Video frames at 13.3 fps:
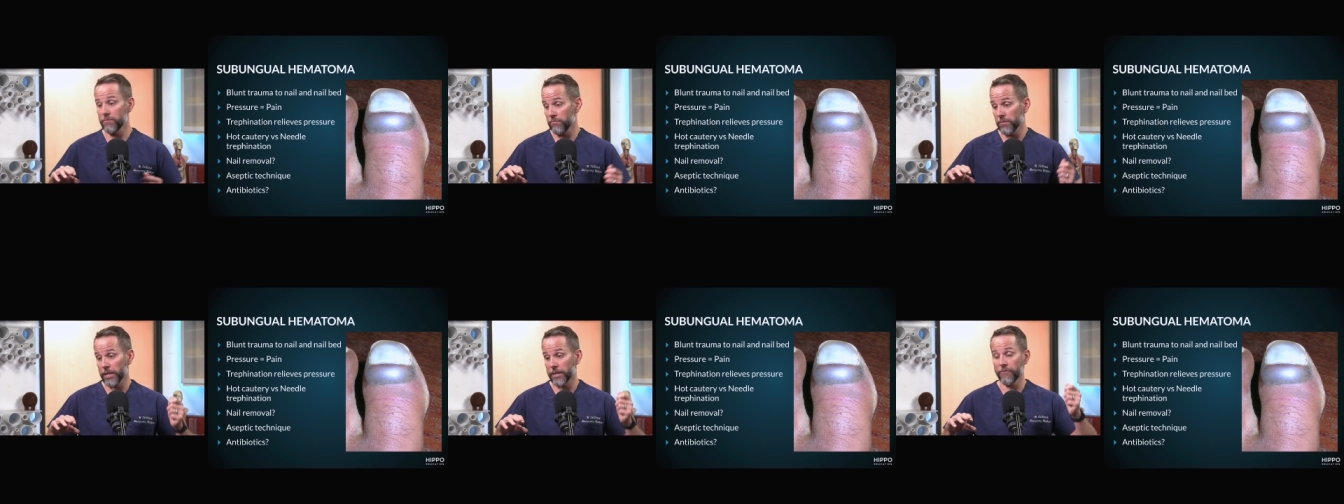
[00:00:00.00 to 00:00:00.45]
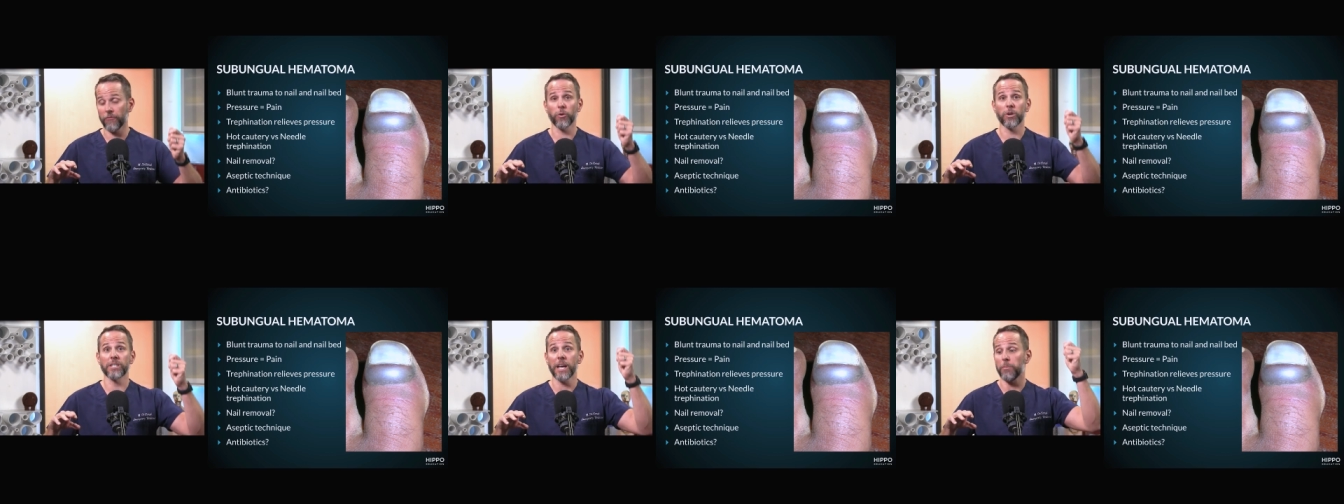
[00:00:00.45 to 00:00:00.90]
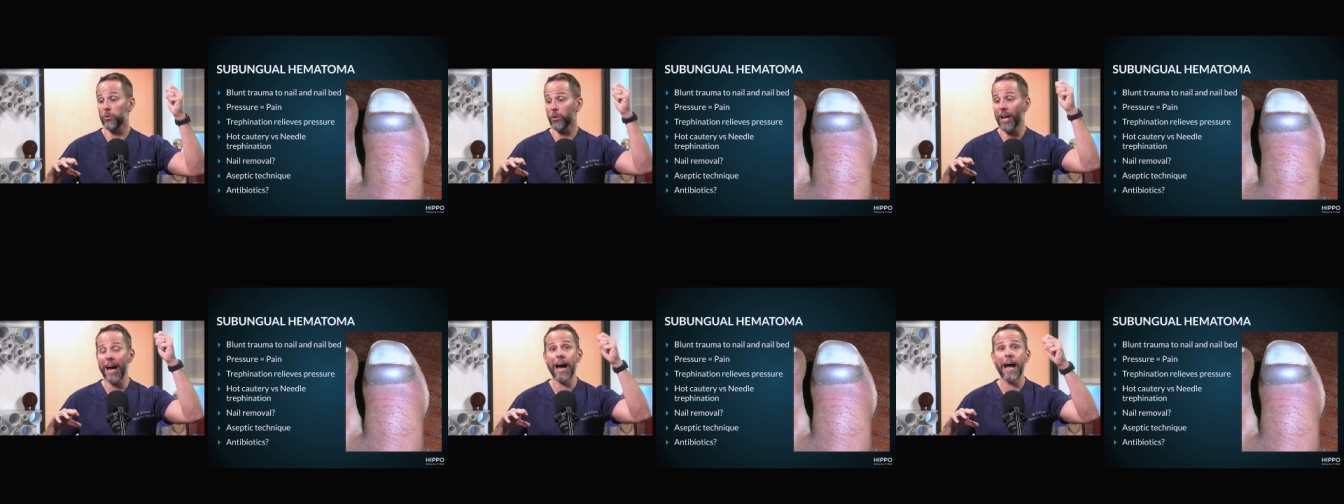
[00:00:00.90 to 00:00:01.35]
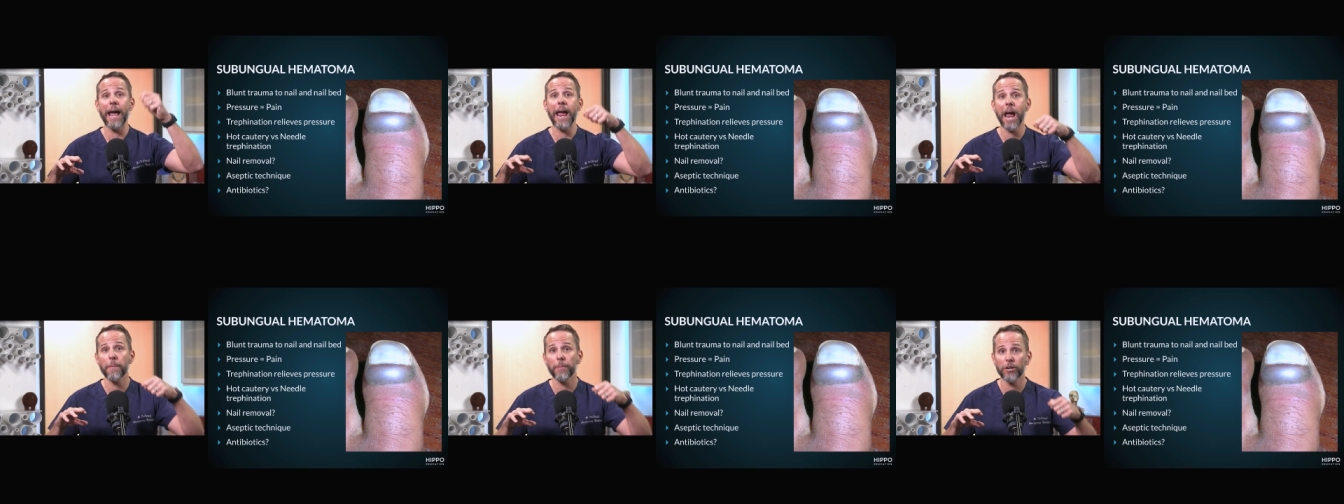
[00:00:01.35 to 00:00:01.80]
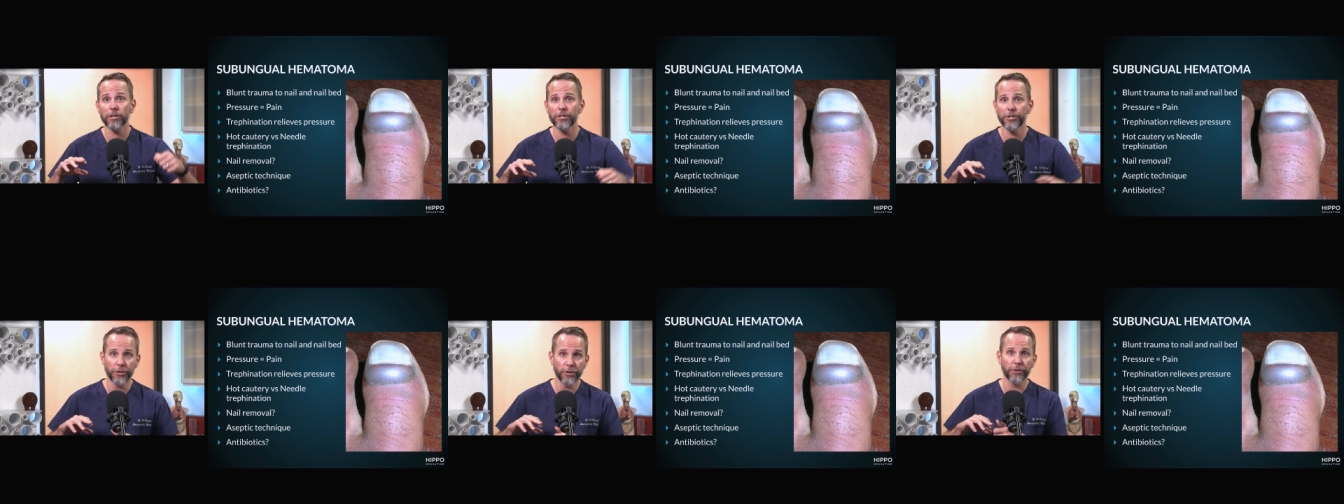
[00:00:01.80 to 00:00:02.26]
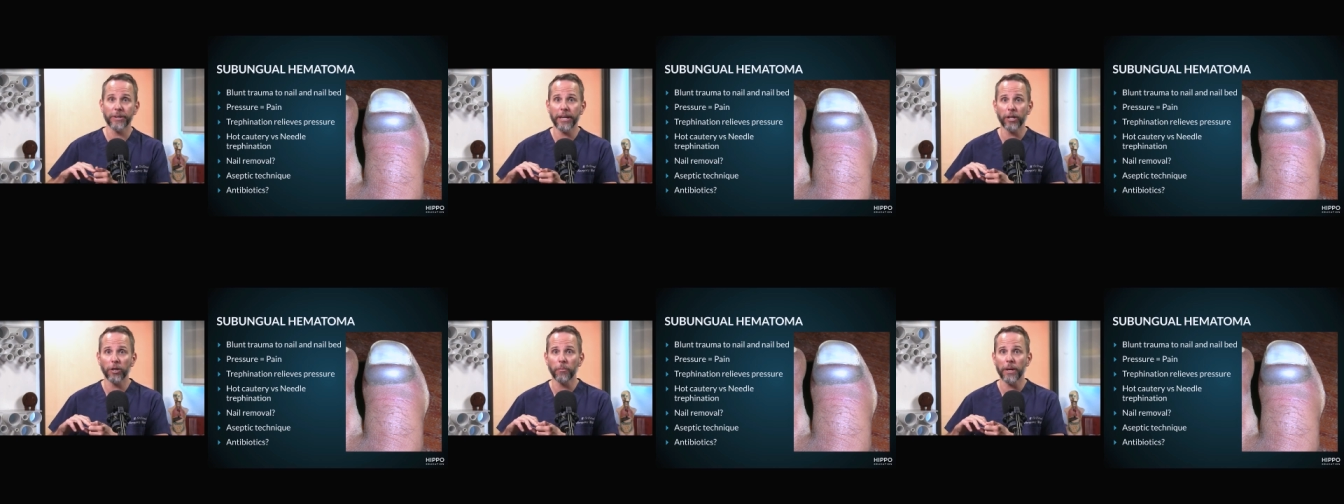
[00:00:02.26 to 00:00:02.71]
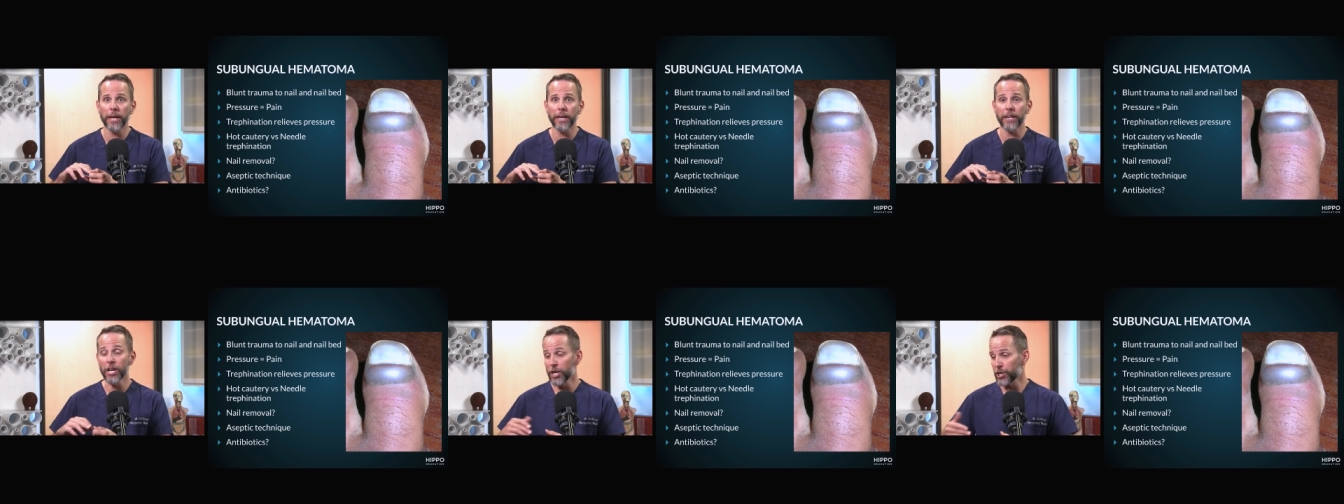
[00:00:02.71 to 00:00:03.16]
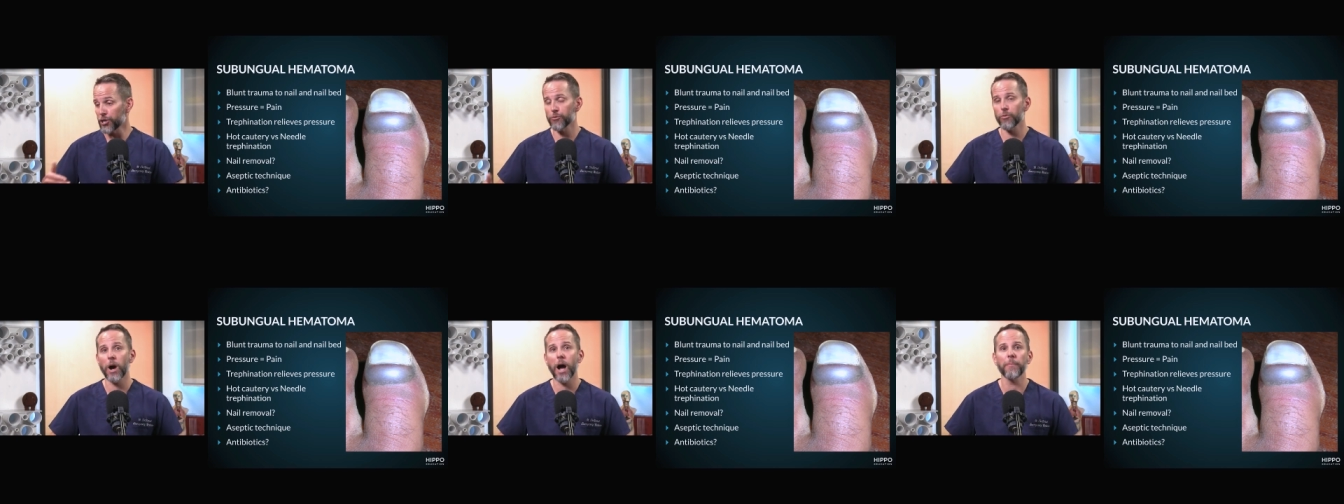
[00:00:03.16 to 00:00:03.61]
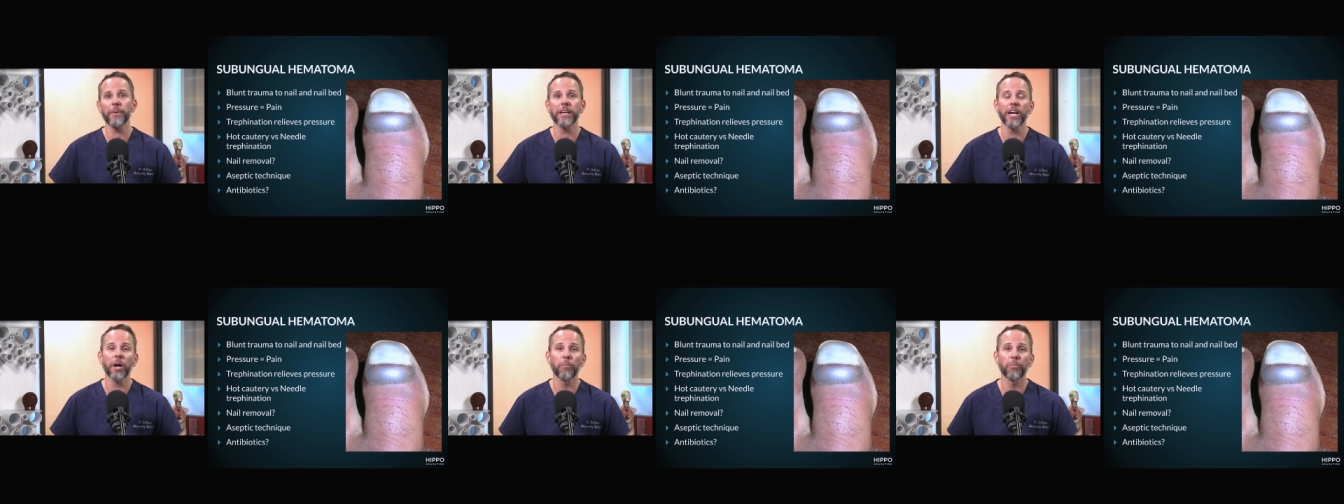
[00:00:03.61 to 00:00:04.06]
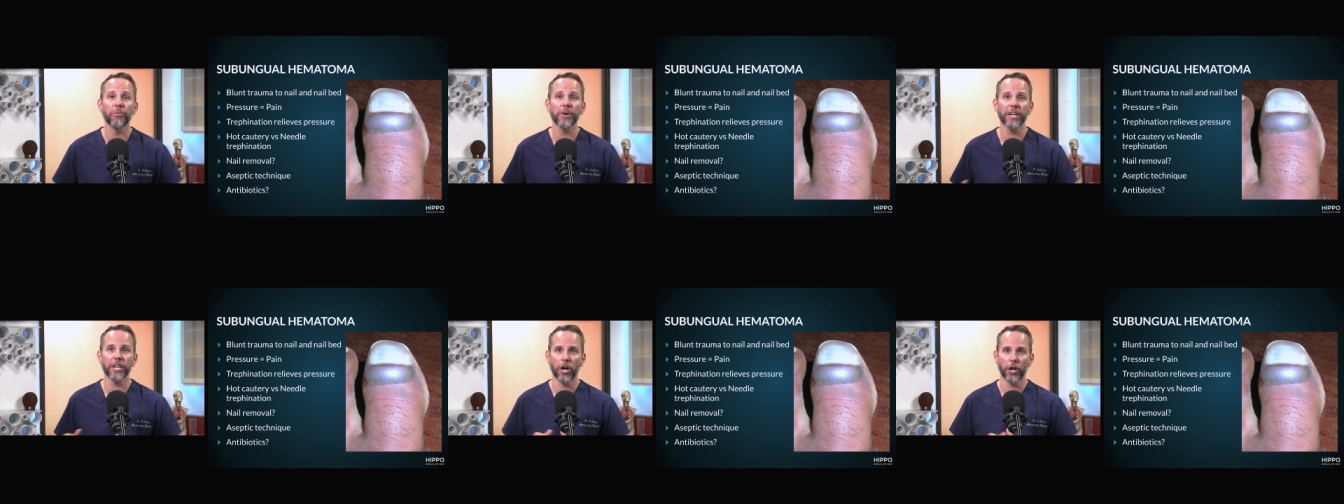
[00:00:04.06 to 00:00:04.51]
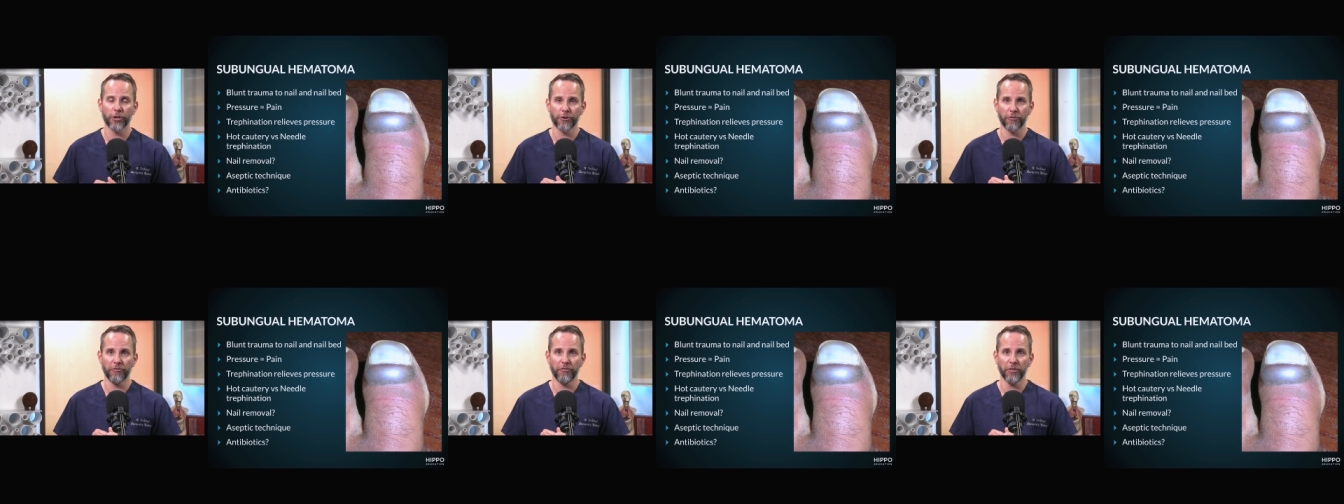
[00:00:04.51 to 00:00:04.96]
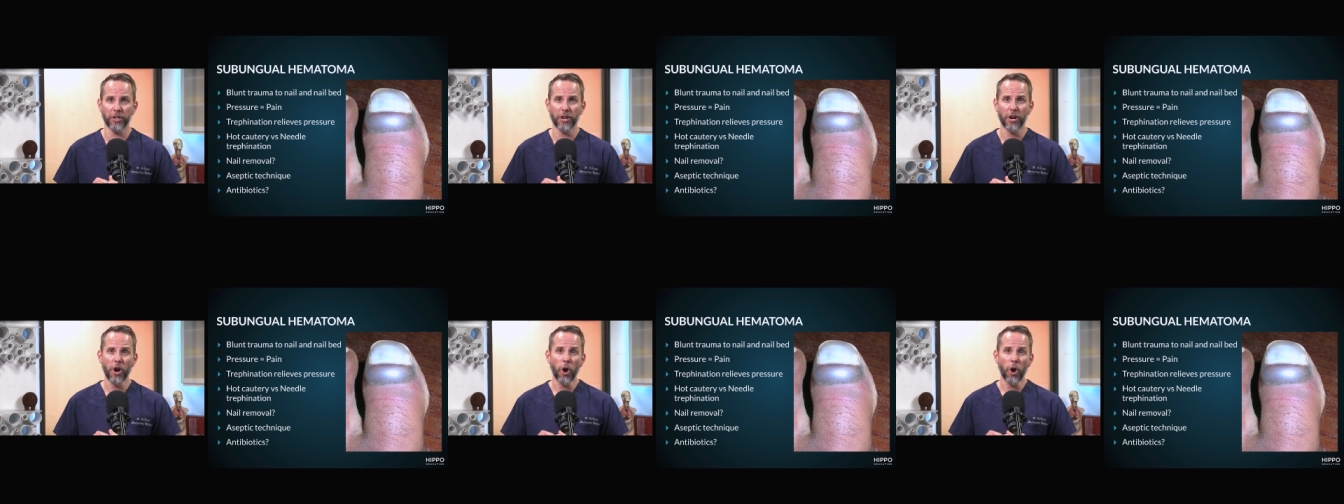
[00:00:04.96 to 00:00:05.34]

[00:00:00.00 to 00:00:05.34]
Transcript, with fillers: like for example, a hammer to your nail bed, dropping a brick on your foot,